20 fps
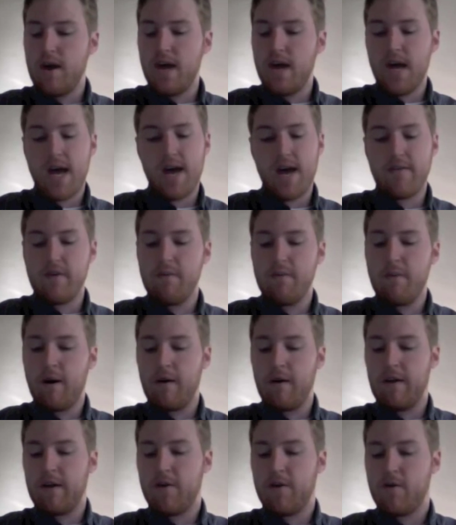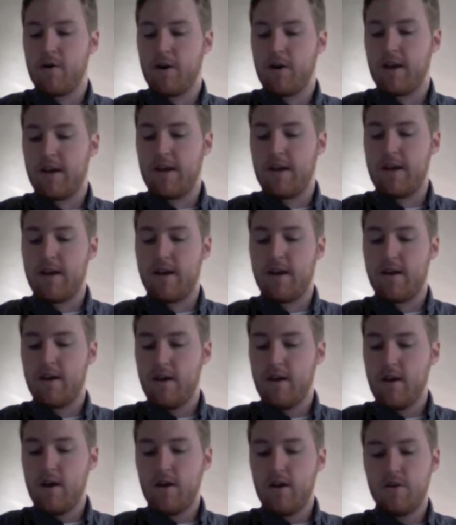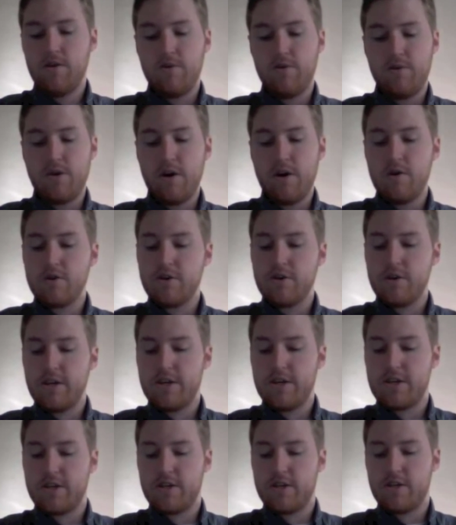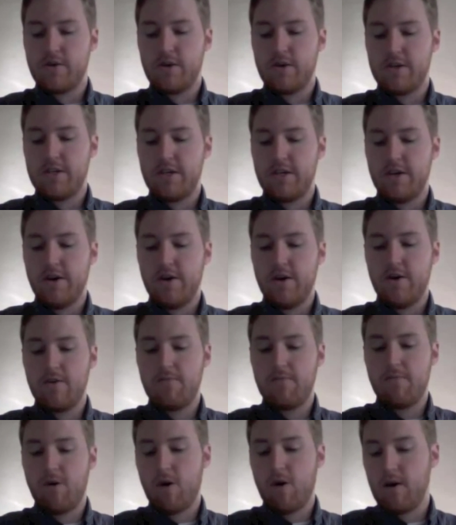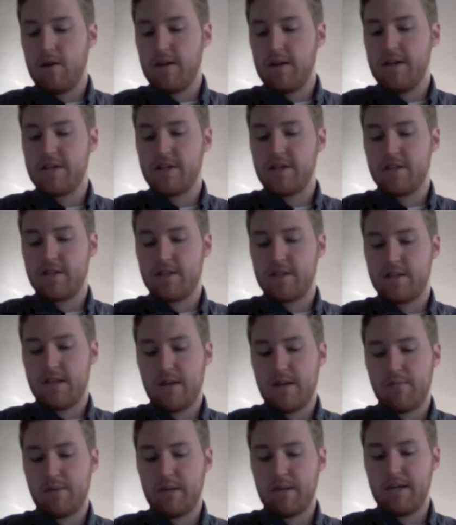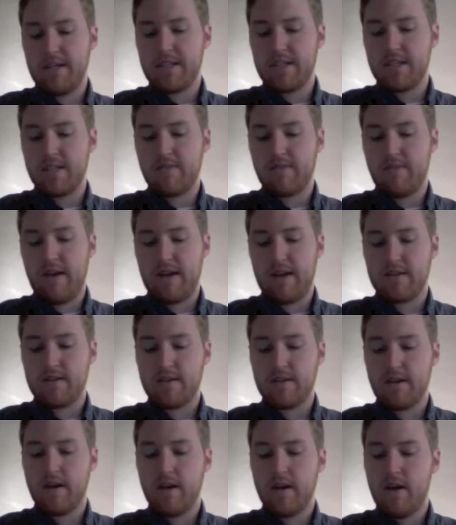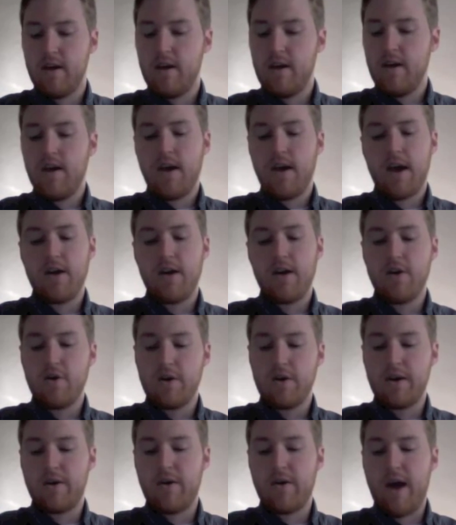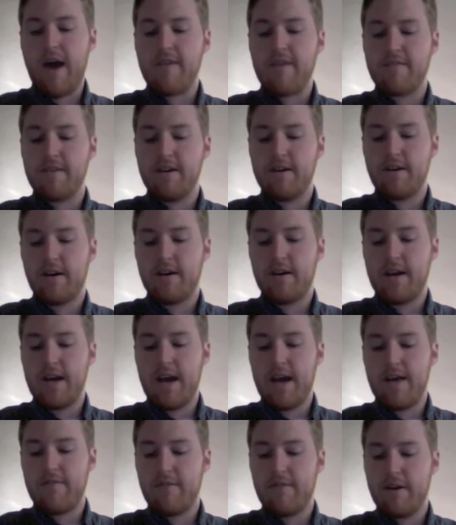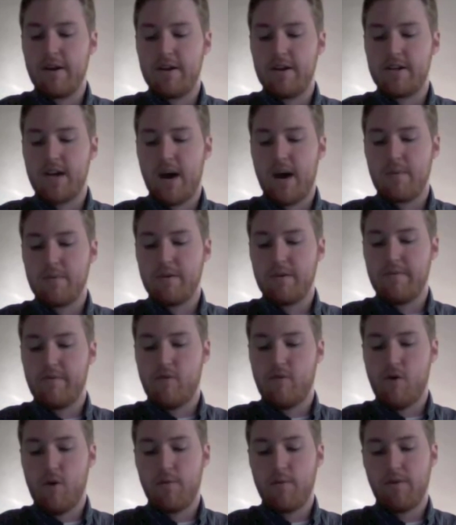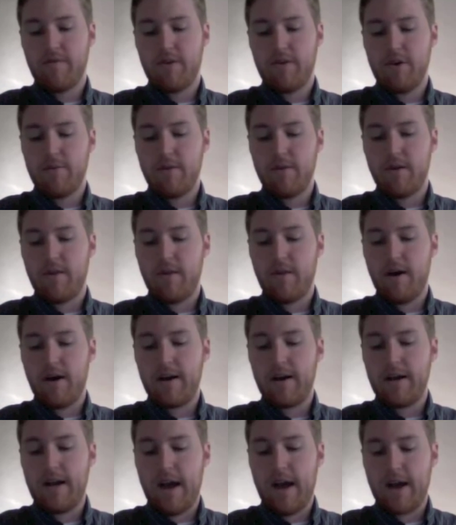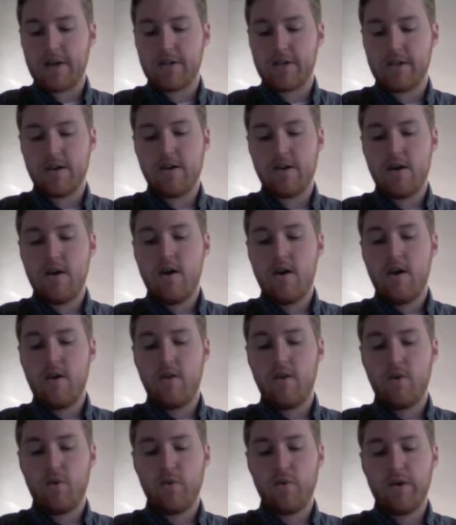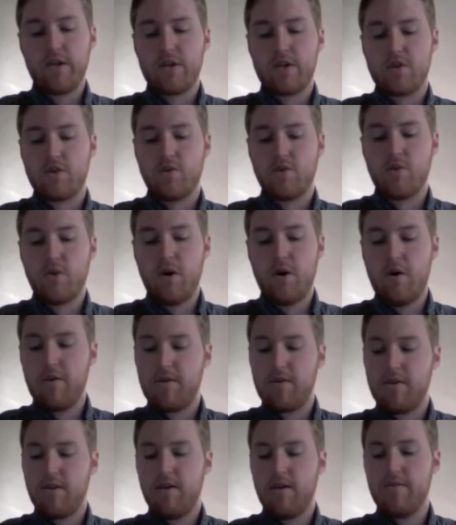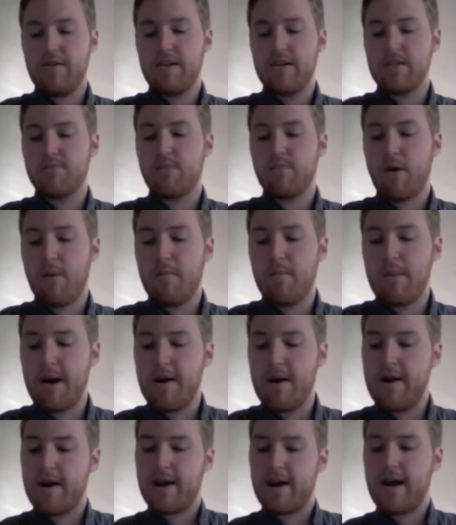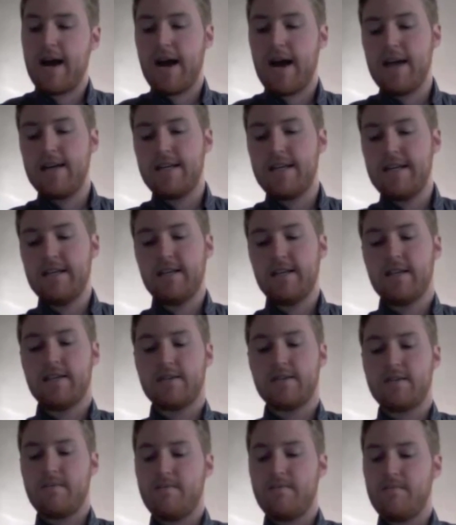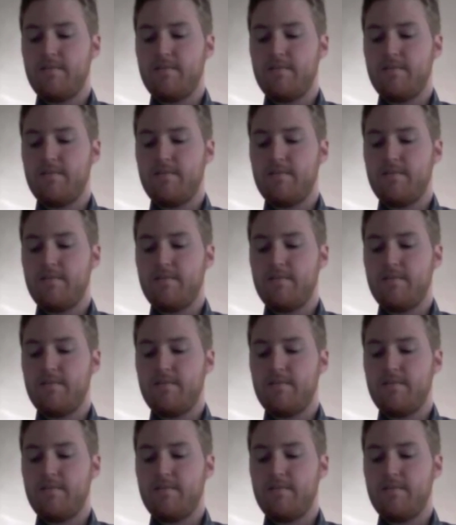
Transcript: every barleycorn a king, knew no tradition to which he owed more allegiance than pleased his fancy, and who engrafted on every adopted form of human thought and action the rich growth of his barbaric idealism.